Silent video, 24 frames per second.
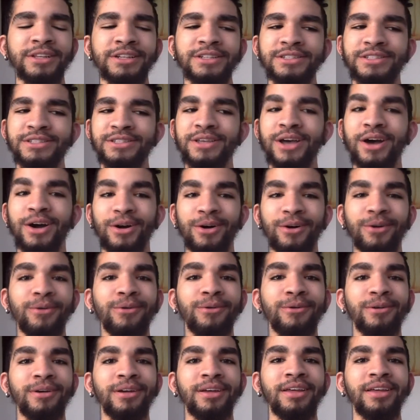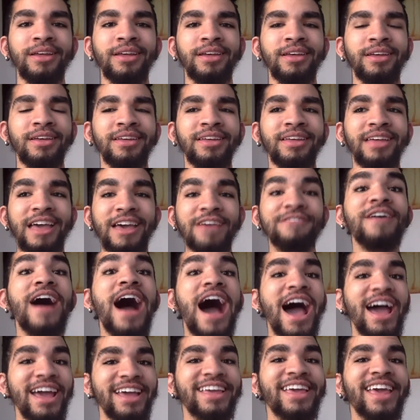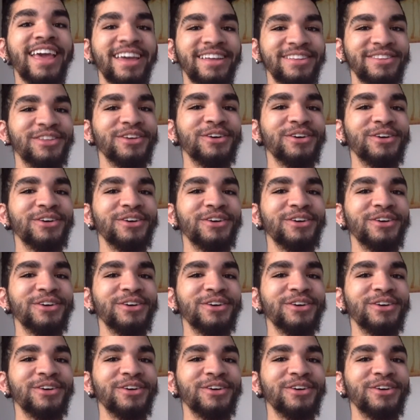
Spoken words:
So, if I can